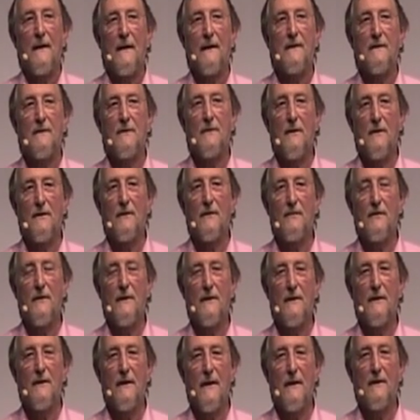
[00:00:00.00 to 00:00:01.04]
and you've got to
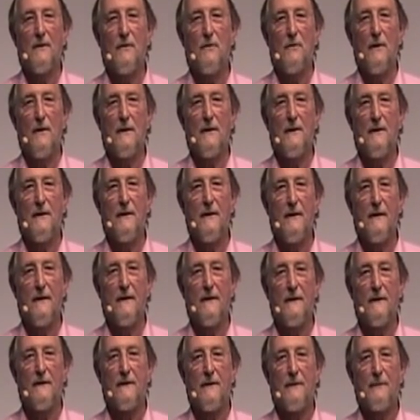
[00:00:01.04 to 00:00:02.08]
find out what it
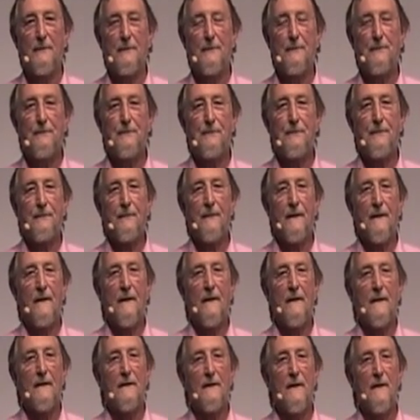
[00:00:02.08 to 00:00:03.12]
is.
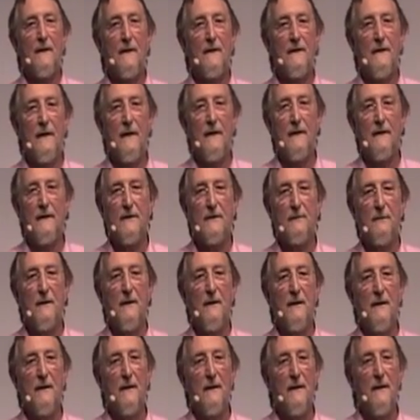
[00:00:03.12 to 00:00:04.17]
So this takes
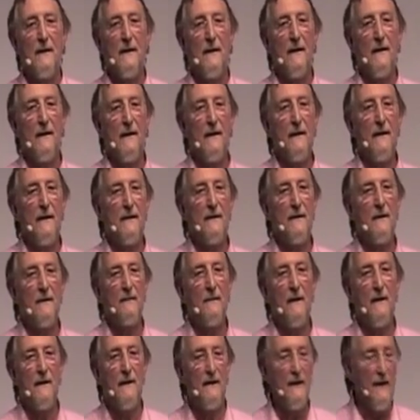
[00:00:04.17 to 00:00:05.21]
me into
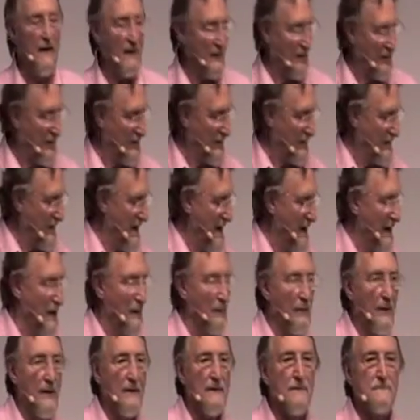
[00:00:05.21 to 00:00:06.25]
my next
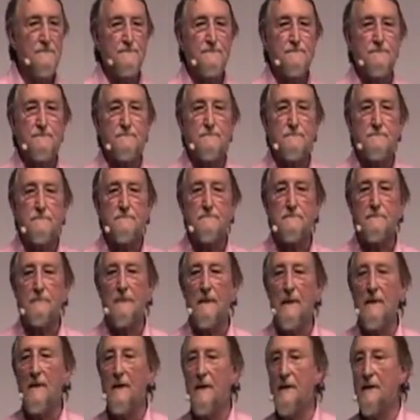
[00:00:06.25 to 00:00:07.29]
step.
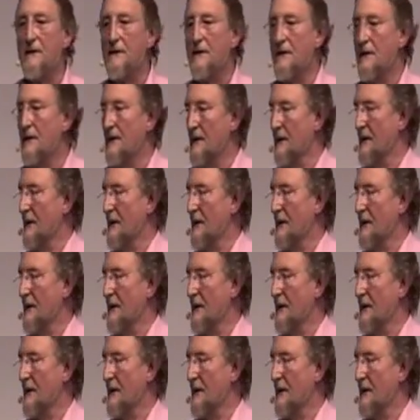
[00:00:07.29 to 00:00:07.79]
This